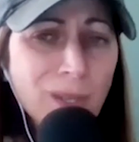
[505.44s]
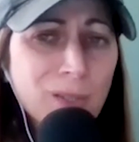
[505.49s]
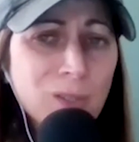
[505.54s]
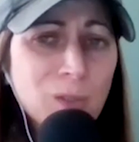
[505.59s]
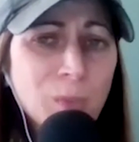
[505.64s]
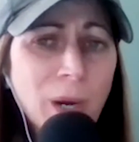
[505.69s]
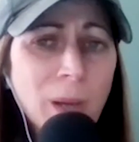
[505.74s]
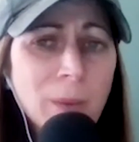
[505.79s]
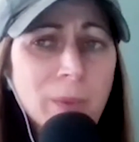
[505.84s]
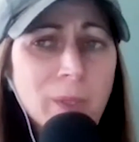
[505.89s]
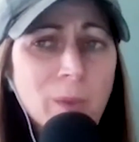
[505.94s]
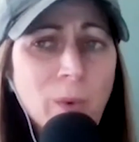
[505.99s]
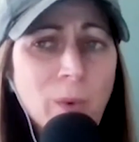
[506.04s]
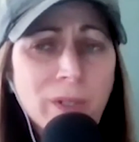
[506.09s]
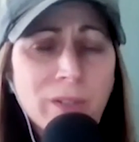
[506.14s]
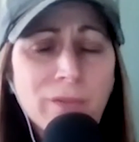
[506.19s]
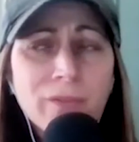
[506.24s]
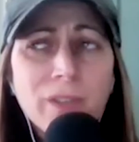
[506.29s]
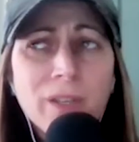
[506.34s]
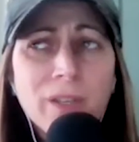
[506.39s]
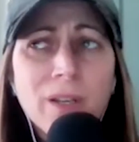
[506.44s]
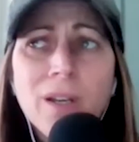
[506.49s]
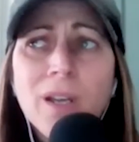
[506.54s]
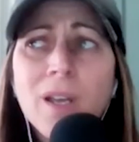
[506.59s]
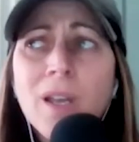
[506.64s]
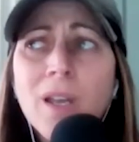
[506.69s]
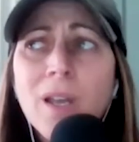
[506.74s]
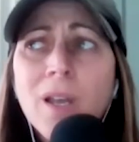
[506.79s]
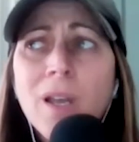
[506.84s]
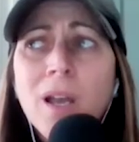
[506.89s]
it's probably one of the
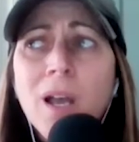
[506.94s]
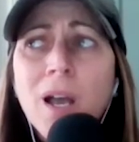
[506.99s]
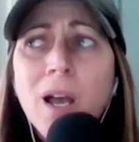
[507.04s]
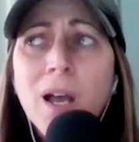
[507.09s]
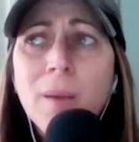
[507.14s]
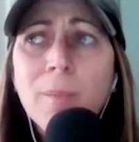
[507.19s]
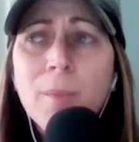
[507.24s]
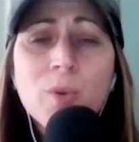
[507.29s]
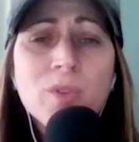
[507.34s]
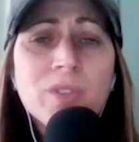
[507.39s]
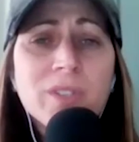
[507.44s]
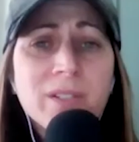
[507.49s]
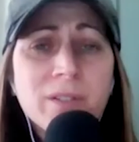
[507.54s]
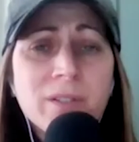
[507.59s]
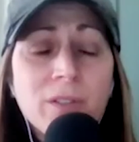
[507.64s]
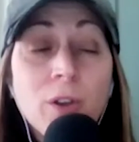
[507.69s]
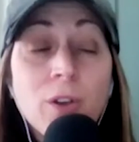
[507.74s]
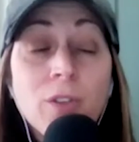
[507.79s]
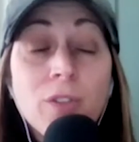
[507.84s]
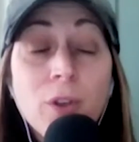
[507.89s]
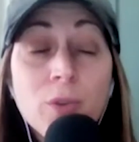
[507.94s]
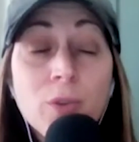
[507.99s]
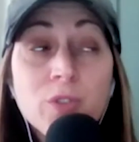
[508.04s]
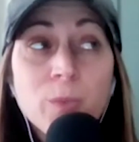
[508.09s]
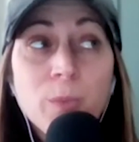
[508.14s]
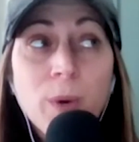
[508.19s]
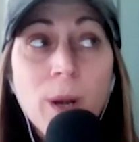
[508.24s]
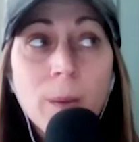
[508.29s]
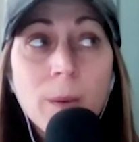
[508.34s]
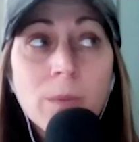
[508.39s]
those
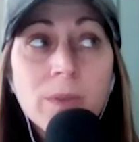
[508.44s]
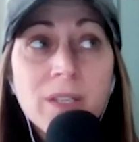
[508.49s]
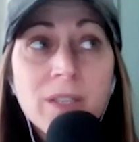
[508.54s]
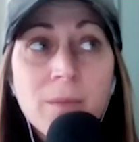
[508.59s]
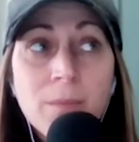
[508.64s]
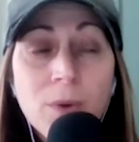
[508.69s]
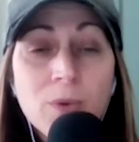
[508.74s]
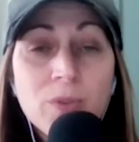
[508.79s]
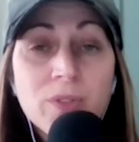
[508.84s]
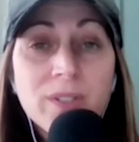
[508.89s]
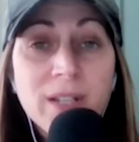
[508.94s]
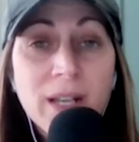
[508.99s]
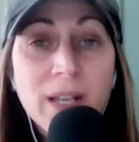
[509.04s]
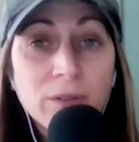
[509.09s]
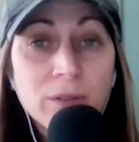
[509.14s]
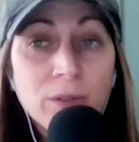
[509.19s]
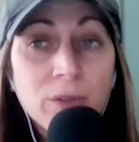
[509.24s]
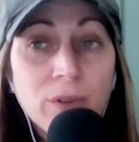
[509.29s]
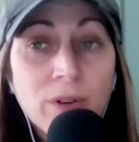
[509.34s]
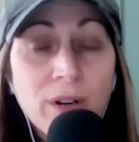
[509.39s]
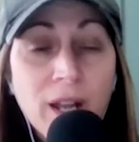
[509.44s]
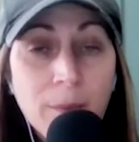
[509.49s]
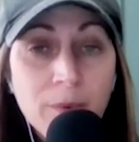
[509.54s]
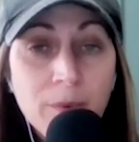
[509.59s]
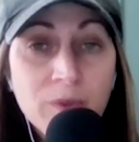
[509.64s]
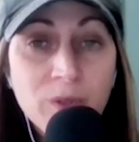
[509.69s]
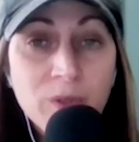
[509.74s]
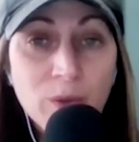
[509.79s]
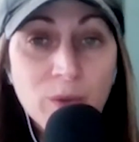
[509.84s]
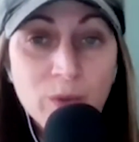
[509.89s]
are probably the most downloaded
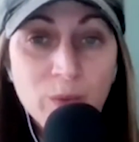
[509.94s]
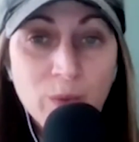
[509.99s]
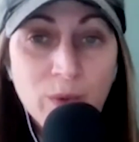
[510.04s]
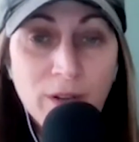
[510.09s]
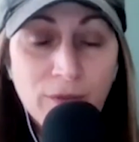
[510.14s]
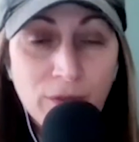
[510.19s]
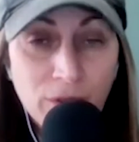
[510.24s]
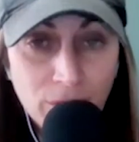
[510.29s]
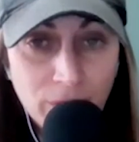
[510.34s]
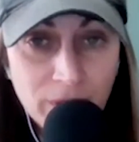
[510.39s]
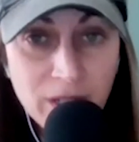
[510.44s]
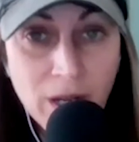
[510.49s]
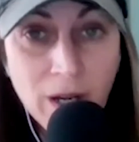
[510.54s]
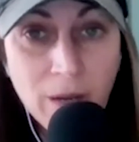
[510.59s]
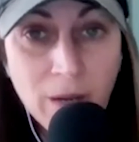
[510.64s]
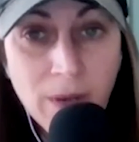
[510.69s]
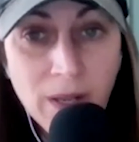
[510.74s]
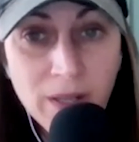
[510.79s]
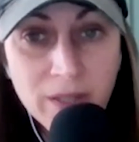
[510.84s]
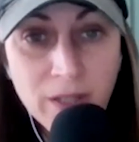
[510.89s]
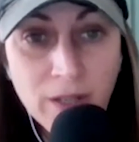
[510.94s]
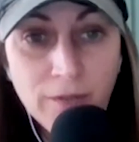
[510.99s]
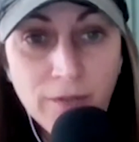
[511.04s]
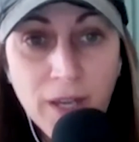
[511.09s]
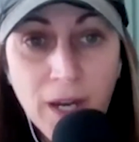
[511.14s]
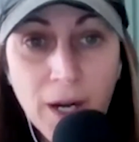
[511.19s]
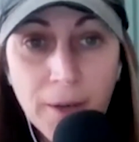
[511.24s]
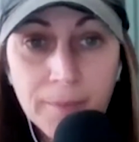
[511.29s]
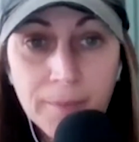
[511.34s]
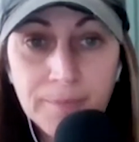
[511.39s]
episodes whenever we talk about
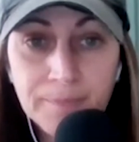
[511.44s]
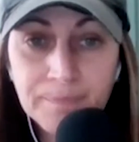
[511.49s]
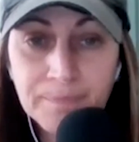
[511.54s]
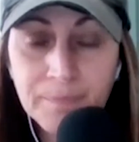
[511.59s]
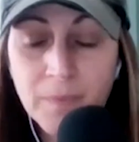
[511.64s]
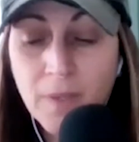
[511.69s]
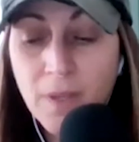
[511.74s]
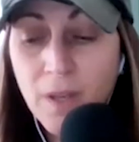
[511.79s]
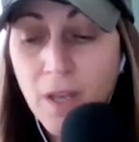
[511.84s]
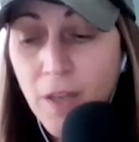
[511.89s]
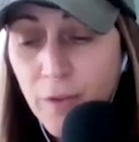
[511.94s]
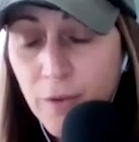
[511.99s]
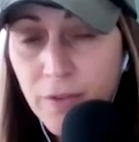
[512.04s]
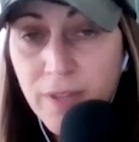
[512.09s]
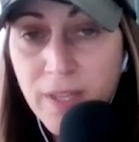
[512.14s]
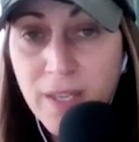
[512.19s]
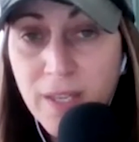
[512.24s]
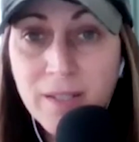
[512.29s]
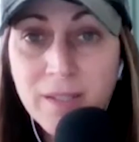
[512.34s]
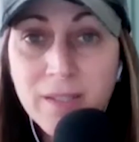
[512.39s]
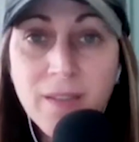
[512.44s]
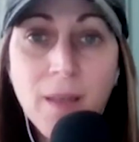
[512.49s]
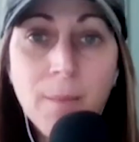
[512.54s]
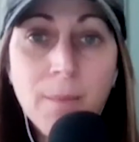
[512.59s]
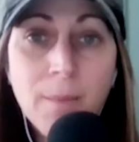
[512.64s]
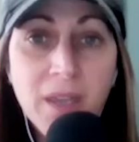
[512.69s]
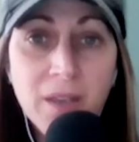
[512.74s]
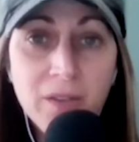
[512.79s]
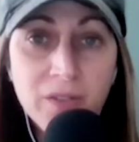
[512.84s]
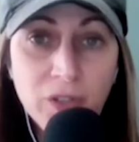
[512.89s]
self-care. Other things that
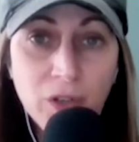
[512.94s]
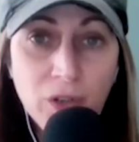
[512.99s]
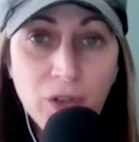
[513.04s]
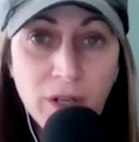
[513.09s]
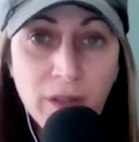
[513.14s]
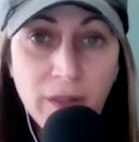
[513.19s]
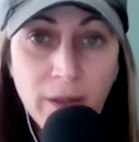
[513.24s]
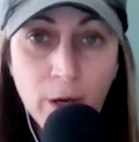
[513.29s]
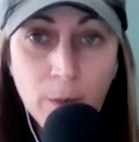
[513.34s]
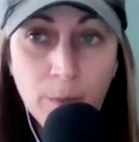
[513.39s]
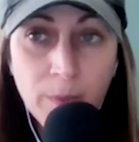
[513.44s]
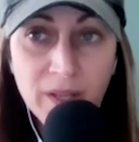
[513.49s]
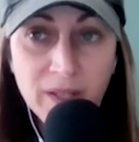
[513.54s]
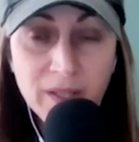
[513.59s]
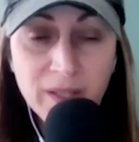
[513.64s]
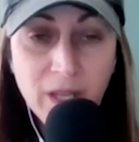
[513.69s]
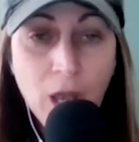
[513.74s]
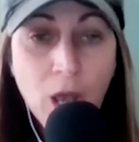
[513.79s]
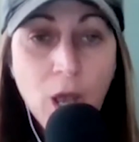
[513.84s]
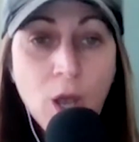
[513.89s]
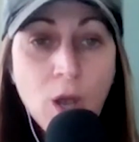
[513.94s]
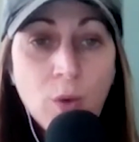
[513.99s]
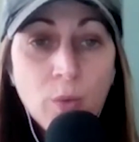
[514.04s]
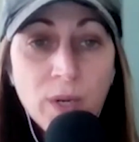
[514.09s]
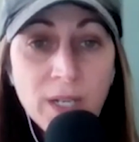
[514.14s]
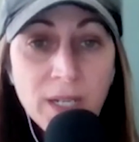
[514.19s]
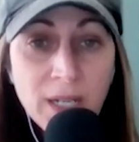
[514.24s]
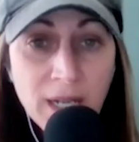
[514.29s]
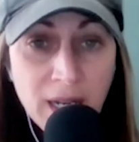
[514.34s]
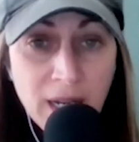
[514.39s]
make us good therapists,
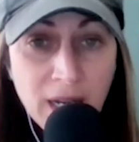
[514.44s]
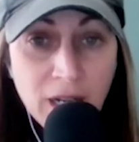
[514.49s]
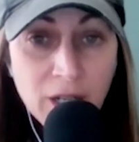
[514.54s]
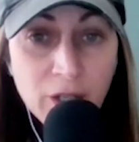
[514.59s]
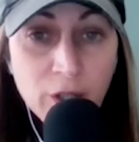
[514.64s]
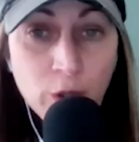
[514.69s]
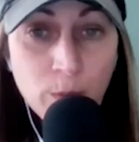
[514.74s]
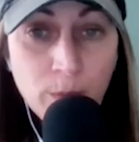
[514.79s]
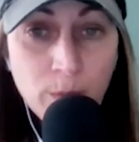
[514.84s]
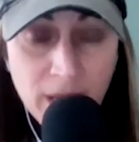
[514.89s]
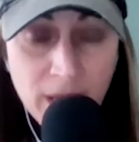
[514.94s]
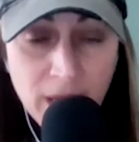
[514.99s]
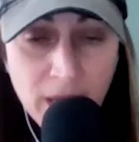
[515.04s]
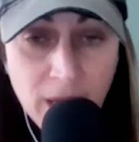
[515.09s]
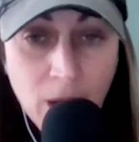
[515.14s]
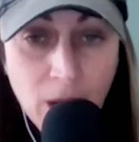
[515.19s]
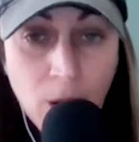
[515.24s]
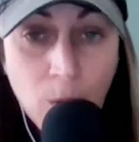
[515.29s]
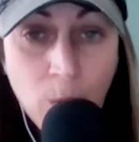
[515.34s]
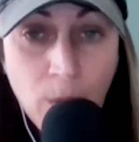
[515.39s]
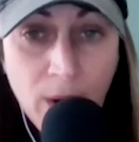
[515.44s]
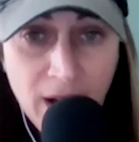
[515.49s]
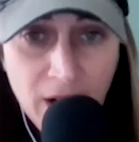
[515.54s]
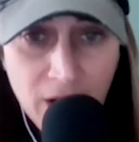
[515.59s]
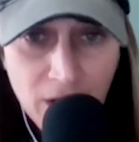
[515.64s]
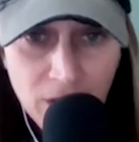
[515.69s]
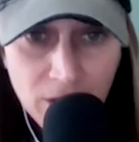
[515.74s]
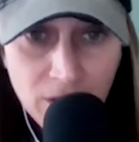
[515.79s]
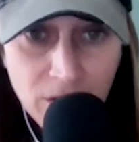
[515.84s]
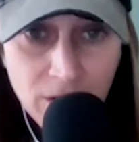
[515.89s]
we need to be
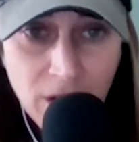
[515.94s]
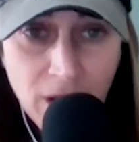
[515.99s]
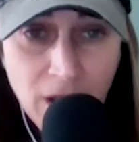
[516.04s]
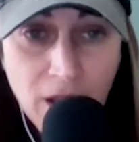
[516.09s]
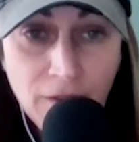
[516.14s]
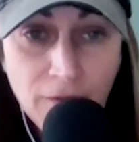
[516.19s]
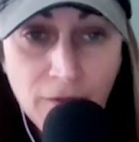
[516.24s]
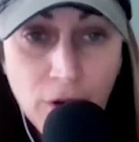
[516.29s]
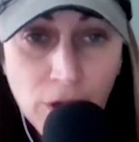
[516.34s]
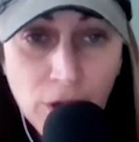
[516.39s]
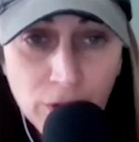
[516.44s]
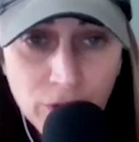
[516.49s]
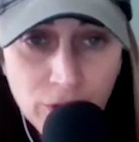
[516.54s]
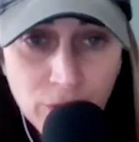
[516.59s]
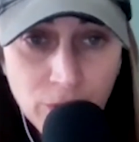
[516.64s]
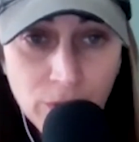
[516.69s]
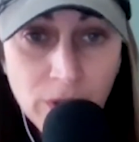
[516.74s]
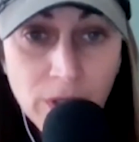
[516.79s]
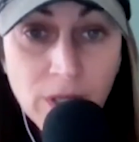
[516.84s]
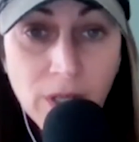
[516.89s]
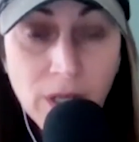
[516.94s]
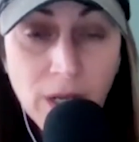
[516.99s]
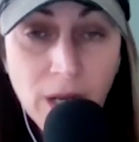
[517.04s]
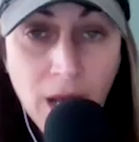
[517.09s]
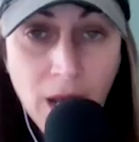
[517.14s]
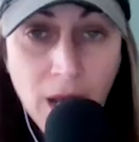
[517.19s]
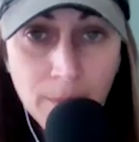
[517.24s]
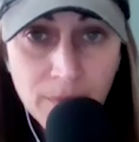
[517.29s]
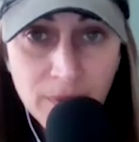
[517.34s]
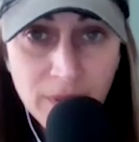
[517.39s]
aware of cultural
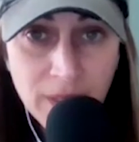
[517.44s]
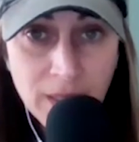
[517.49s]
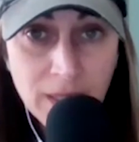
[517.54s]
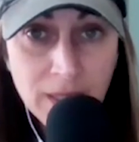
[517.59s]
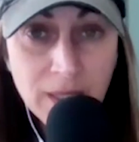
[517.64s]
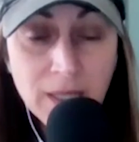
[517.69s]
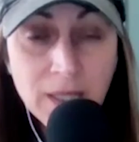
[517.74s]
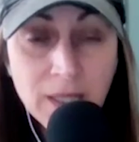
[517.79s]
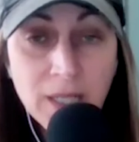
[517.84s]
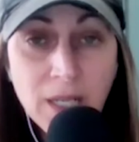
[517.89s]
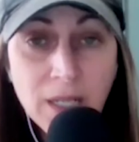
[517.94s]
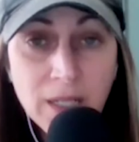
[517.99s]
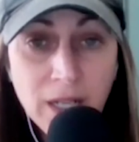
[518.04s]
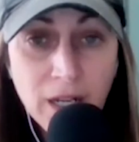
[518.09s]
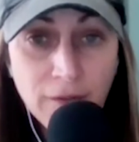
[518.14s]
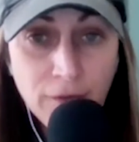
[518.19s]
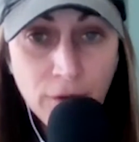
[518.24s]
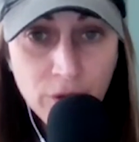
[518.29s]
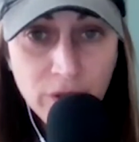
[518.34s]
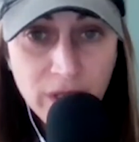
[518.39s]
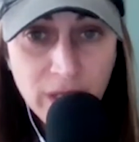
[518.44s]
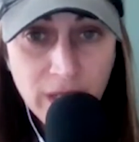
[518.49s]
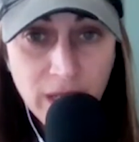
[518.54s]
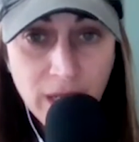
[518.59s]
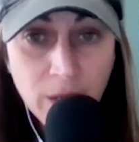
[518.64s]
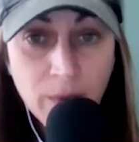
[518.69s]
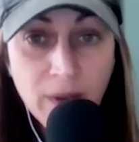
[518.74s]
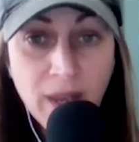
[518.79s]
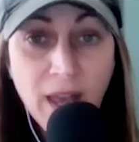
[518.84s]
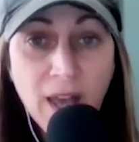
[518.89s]
competence and
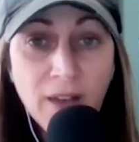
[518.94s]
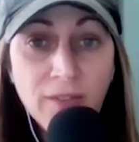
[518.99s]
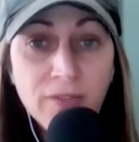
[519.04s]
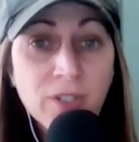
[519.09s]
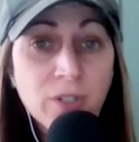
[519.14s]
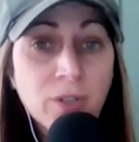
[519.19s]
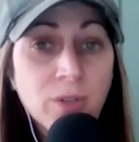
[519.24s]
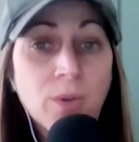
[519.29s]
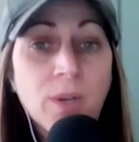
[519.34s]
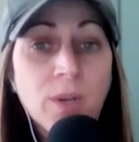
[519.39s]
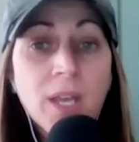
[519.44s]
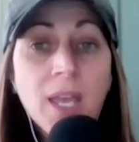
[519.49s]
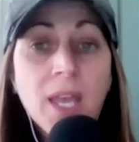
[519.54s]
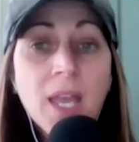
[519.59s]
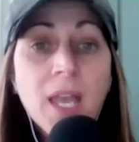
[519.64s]
diversity. We have to